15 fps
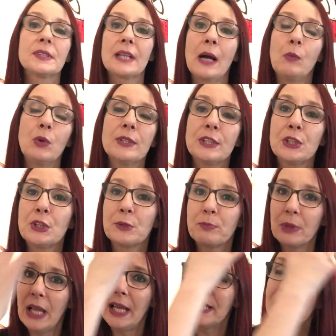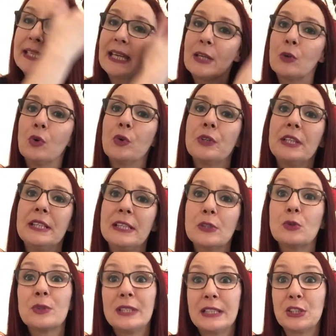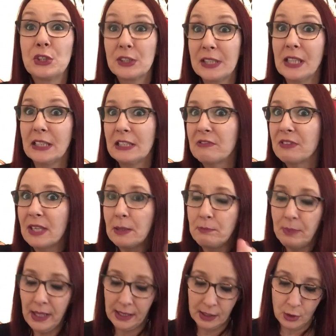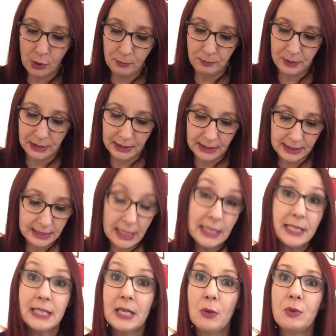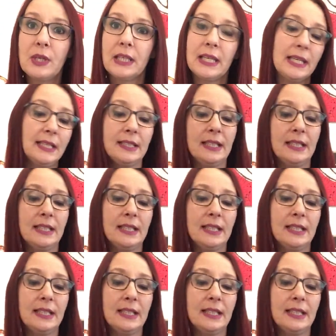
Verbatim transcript: I want to just plan and getting it on the needles and then just kind of leaving it and picking it up now and again.